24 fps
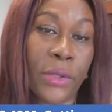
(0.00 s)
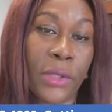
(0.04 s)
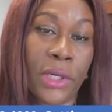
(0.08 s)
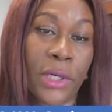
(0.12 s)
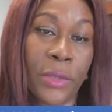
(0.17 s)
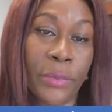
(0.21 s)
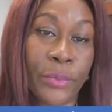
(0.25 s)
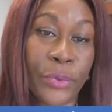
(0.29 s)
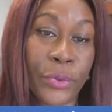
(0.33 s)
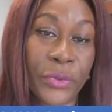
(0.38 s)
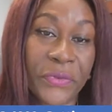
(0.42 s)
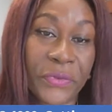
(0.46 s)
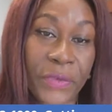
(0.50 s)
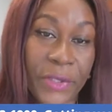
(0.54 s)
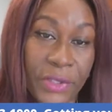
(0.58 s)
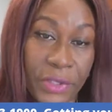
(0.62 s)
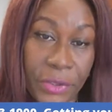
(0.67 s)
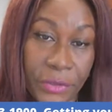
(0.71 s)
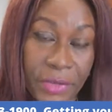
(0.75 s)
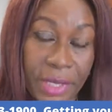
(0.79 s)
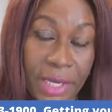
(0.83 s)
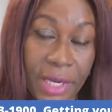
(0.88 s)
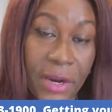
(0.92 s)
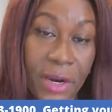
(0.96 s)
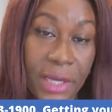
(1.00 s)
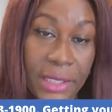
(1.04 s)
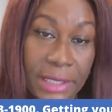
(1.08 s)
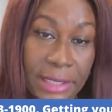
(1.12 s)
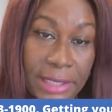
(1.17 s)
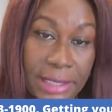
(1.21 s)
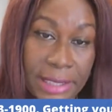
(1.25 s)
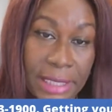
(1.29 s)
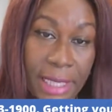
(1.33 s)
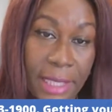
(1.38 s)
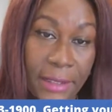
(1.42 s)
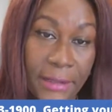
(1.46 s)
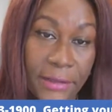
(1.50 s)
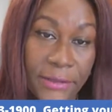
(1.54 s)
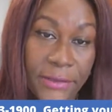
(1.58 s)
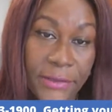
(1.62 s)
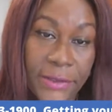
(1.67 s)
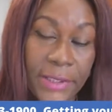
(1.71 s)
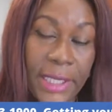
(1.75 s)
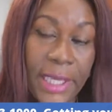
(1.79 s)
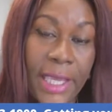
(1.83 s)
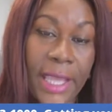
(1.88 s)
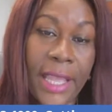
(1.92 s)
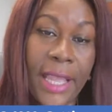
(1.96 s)
approved for the green card itself.
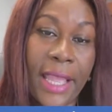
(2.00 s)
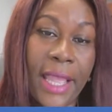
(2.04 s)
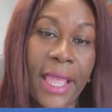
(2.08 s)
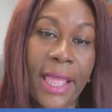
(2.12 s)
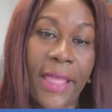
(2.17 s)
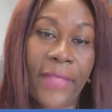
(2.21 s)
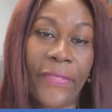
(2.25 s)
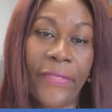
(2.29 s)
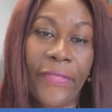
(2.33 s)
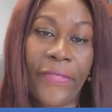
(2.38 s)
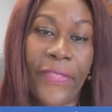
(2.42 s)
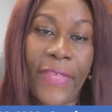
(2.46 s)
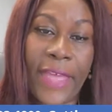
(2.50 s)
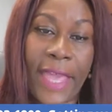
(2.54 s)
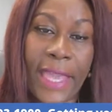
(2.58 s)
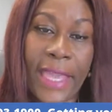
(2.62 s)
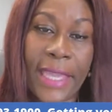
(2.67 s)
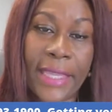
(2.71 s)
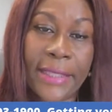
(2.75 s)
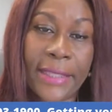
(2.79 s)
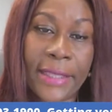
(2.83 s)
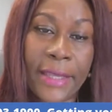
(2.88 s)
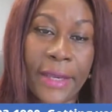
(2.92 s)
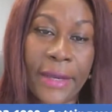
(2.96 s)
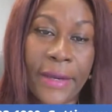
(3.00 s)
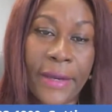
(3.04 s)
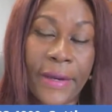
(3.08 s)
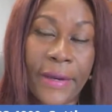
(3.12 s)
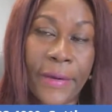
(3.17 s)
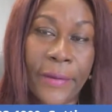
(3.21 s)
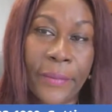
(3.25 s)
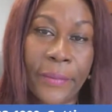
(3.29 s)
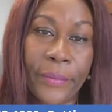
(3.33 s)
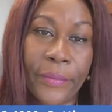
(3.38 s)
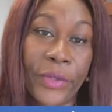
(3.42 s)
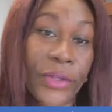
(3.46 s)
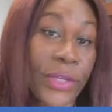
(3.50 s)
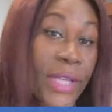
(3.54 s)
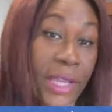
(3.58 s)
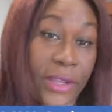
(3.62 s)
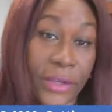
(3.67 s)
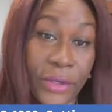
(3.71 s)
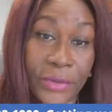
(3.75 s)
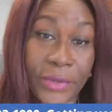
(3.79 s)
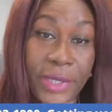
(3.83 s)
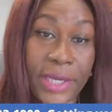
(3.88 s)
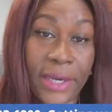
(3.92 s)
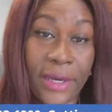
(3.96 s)
And then you get
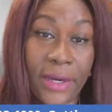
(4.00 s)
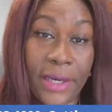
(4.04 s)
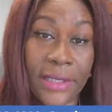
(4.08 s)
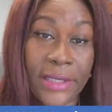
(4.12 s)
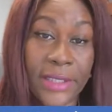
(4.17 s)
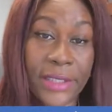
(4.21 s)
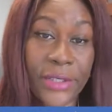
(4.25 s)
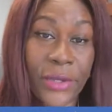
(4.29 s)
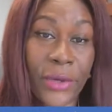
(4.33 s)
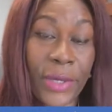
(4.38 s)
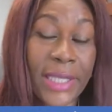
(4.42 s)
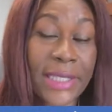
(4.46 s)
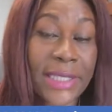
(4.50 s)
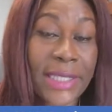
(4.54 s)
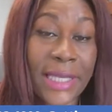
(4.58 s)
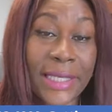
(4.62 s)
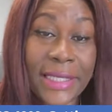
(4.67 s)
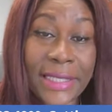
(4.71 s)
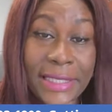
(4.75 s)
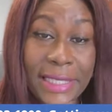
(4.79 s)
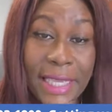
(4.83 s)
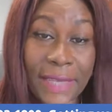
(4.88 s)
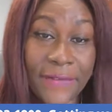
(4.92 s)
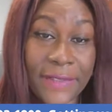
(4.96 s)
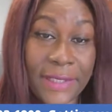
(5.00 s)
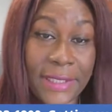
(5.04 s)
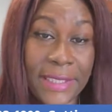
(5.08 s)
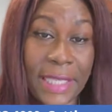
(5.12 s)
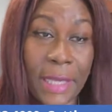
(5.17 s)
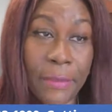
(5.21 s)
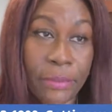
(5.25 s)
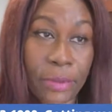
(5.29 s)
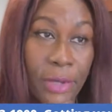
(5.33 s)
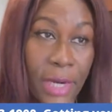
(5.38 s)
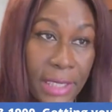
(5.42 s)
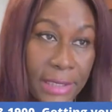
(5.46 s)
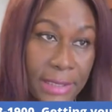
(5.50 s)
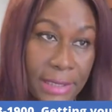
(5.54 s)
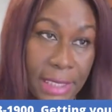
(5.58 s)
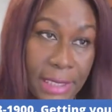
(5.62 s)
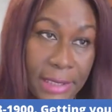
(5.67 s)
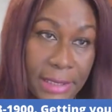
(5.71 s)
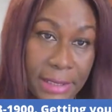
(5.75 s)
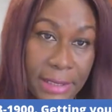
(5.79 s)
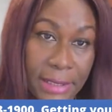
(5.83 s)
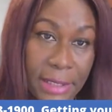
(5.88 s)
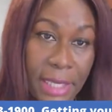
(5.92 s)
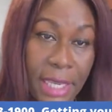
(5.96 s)
your green card. So it's like a 7-step
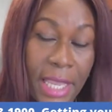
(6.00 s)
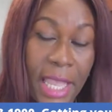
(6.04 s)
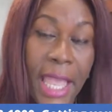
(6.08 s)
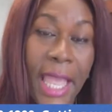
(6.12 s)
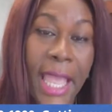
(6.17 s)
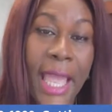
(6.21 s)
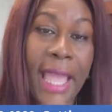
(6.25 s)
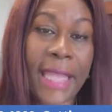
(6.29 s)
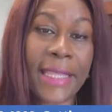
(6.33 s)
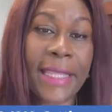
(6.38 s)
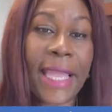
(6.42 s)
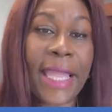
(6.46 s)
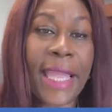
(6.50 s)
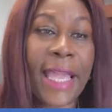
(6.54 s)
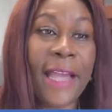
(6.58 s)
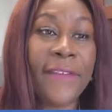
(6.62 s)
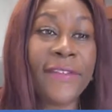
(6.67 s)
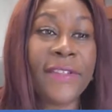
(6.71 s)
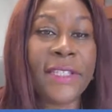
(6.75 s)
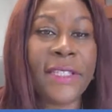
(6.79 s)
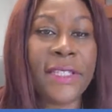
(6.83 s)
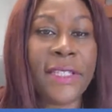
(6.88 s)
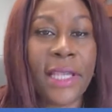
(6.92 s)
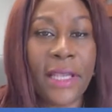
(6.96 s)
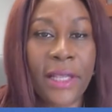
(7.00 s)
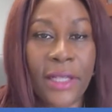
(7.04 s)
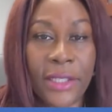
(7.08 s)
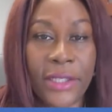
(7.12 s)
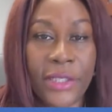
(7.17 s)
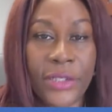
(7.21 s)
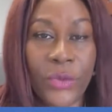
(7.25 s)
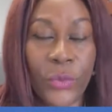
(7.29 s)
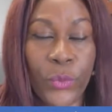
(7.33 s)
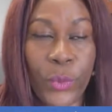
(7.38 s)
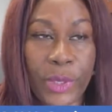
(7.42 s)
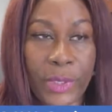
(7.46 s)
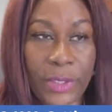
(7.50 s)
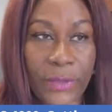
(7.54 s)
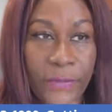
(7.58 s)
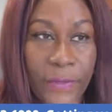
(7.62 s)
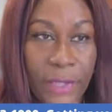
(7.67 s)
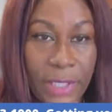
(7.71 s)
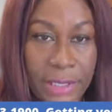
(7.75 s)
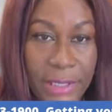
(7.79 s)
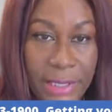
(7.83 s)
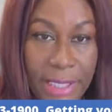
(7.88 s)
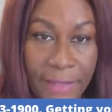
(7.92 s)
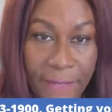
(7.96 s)
process. And I have to tell you, with a
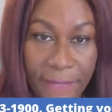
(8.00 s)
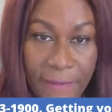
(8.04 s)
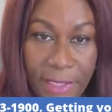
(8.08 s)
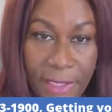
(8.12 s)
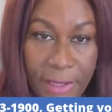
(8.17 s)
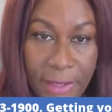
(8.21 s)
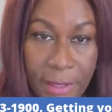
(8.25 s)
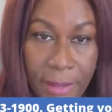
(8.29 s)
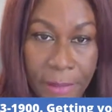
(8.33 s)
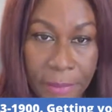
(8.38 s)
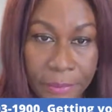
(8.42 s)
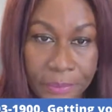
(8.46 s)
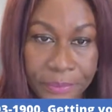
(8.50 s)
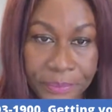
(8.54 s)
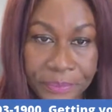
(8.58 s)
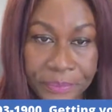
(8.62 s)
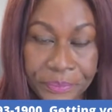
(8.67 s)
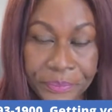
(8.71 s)
fiancé visa,